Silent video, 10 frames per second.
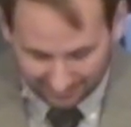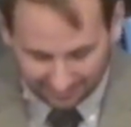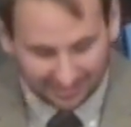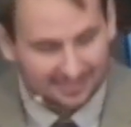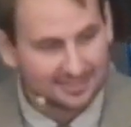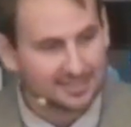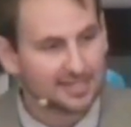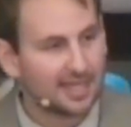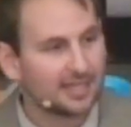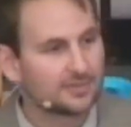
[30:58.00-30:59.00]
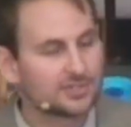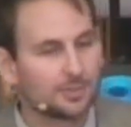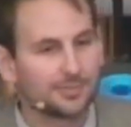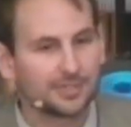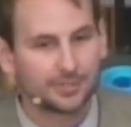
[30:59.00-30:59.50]
then it's a sign of
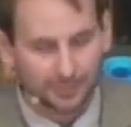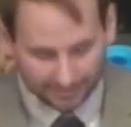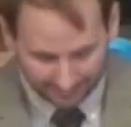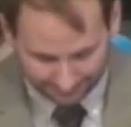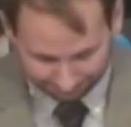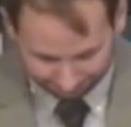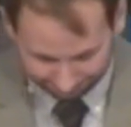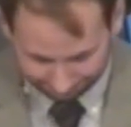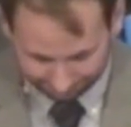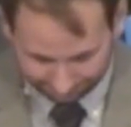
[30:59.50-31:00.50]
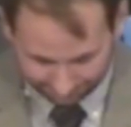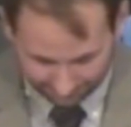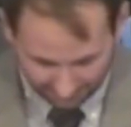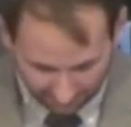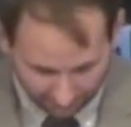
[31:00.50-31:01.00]
something good.
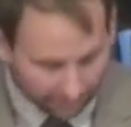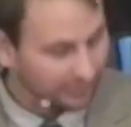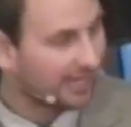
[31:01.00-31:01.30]
Third